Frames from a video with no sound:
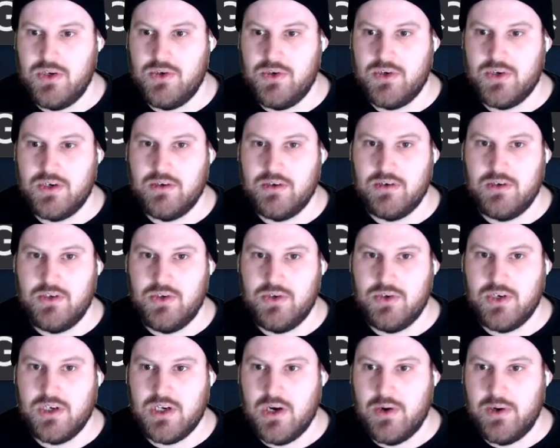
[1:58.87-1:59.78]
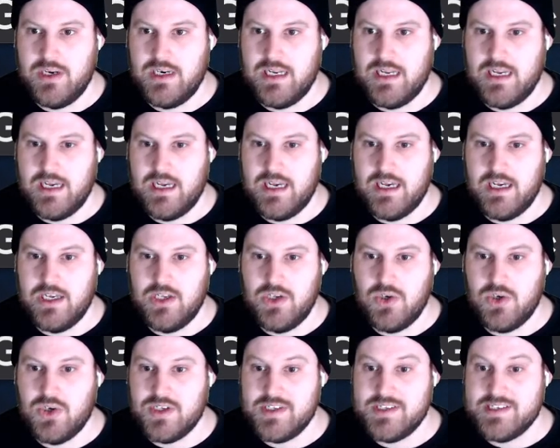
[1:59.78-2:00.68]
can go in here, you
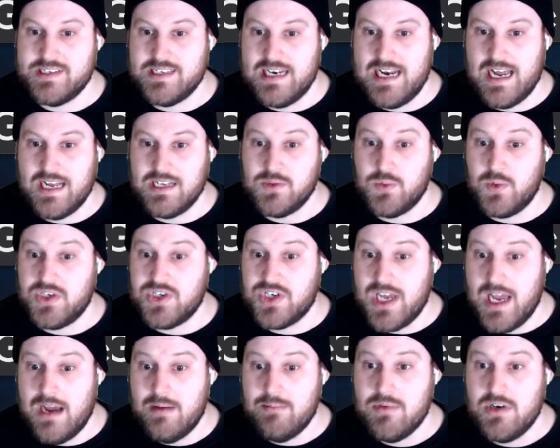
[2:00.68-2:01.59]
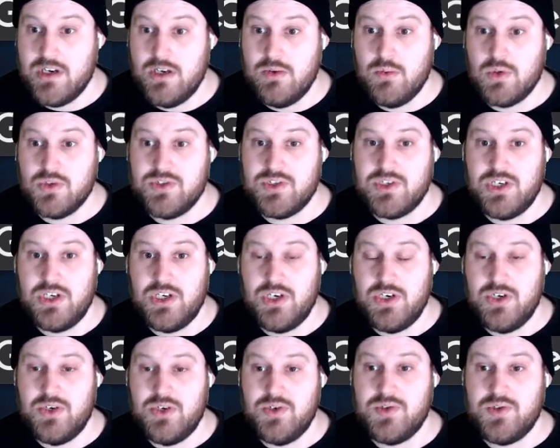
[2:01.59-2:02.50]
can select which camera you want to
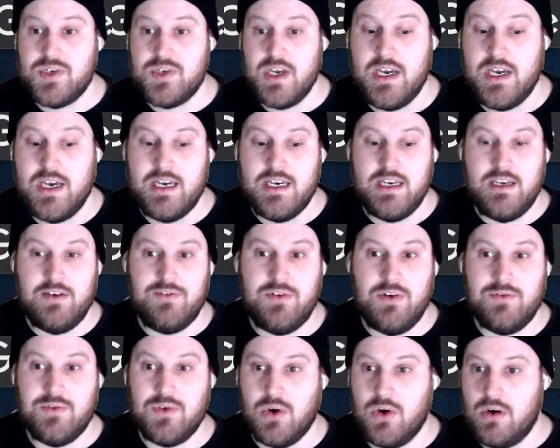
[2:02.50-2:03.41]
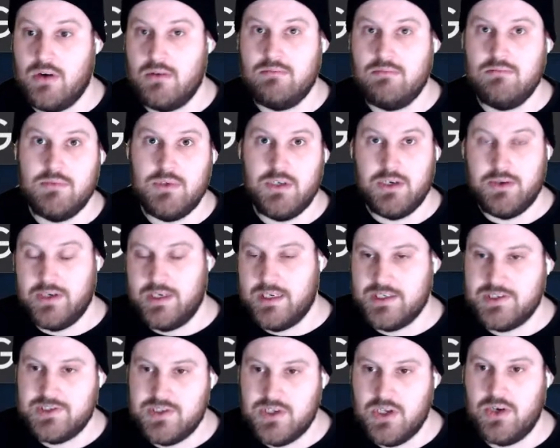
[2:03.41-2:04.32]
use if you've got an
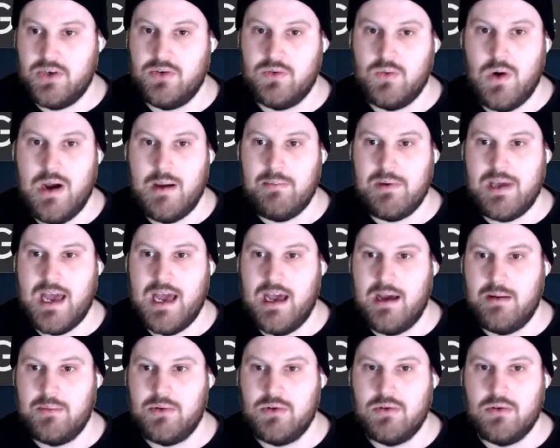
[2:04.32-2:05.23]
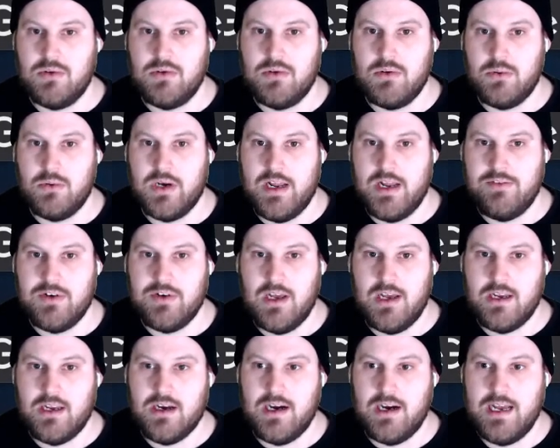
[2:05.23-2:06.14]
external webcam or whatever
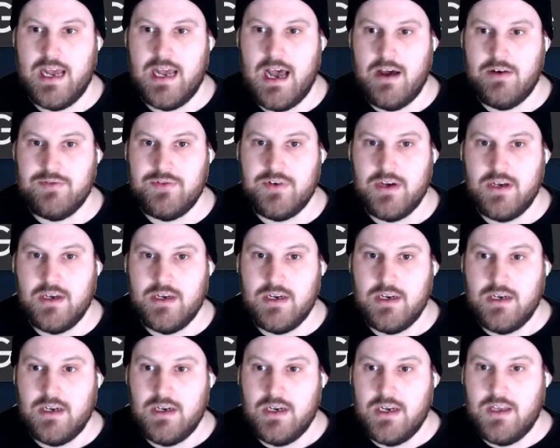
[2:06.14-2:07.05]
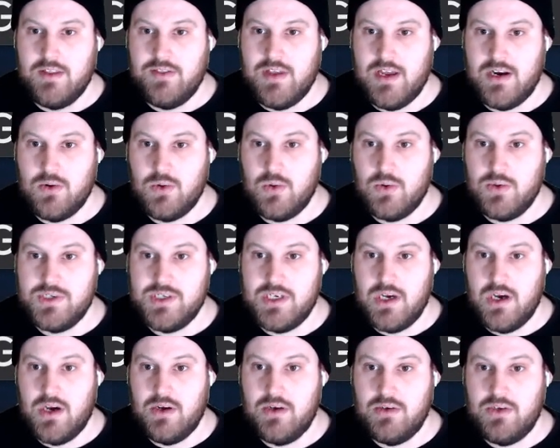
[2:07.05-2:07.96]
like I have. Then
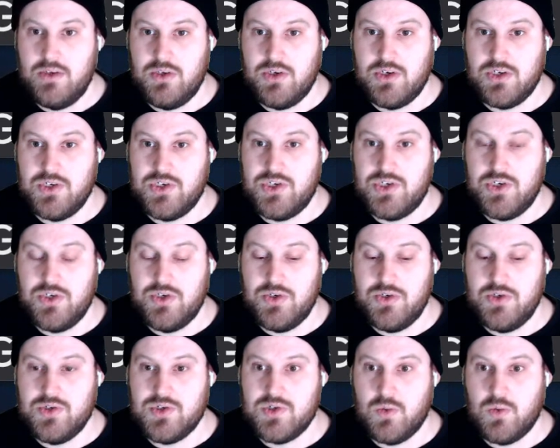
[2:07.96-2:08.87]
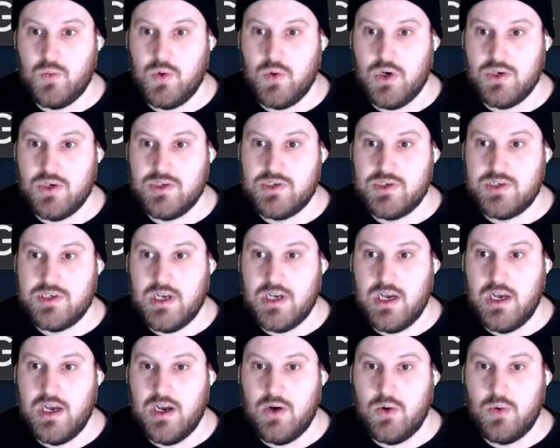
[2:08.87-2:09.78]
audio, you can choose what
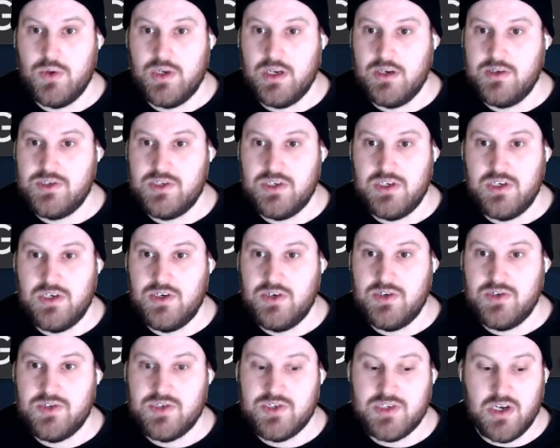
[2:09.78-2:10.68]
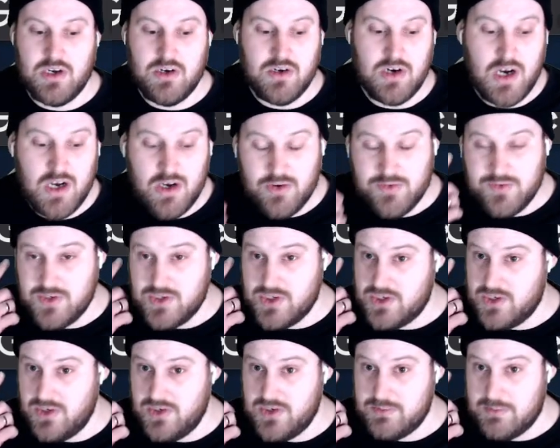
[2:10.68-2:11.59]
audio to use. So I often just
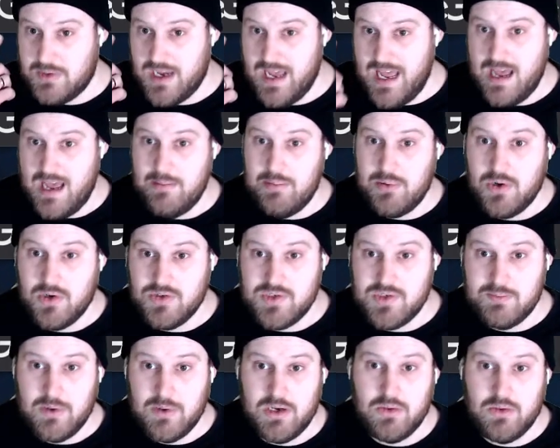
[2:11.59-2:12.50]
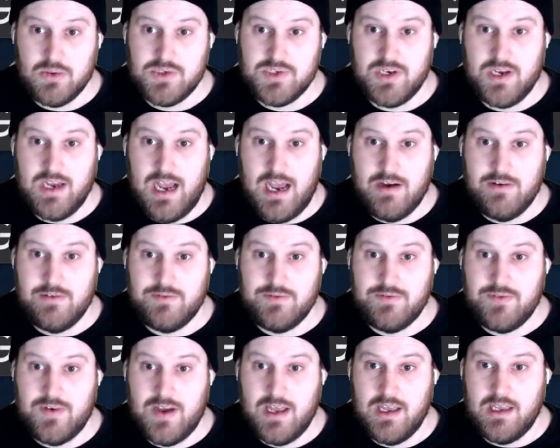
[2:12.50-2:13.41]
use my AirPods, but I also have
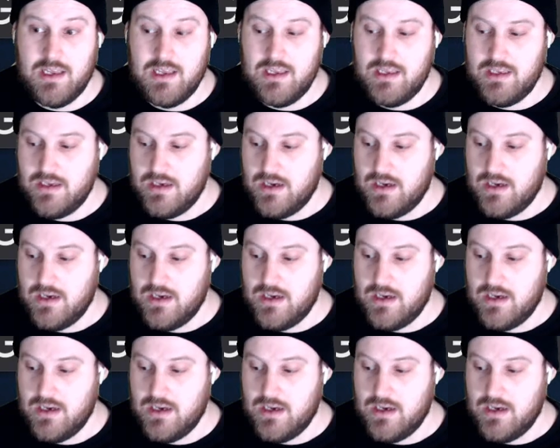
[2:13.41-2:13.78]
a